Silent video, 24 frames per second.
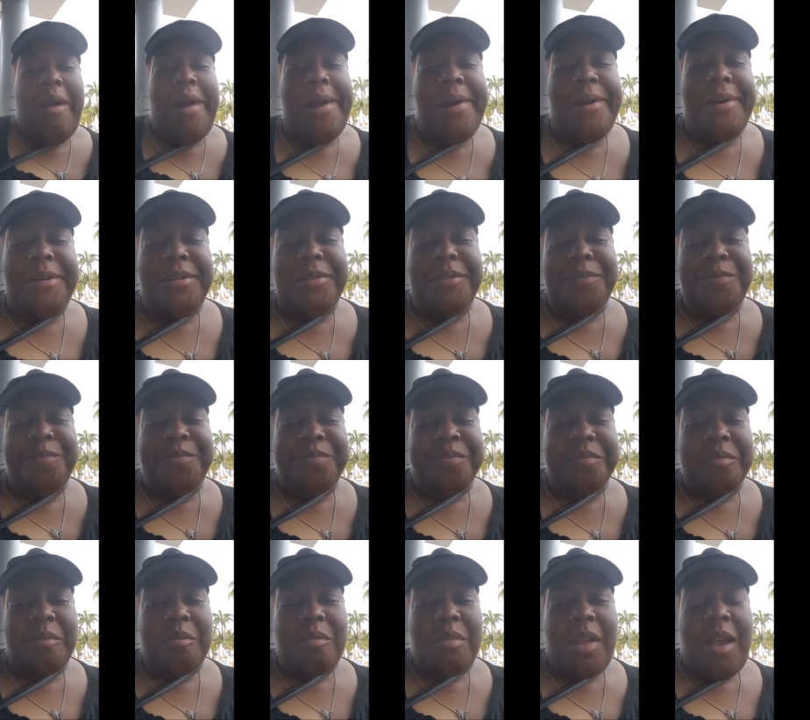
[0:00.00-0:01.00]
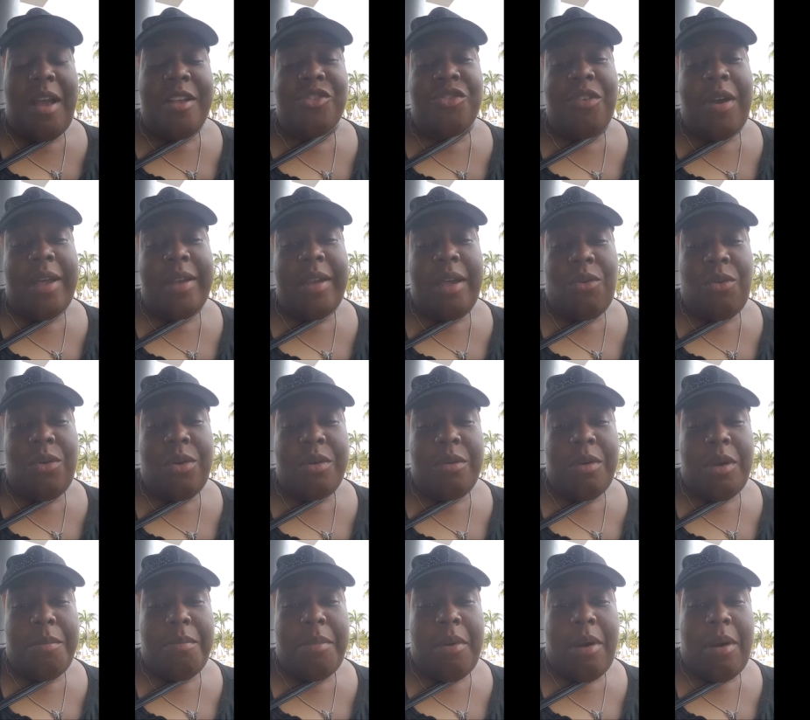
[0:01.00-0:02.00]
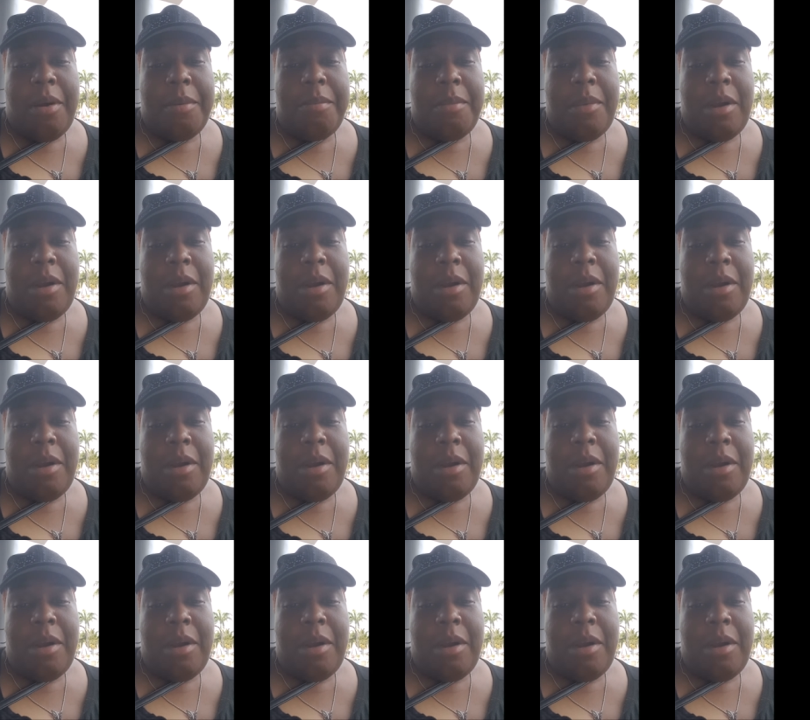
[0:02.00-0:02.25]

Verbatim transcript: um, I tried to order a Bob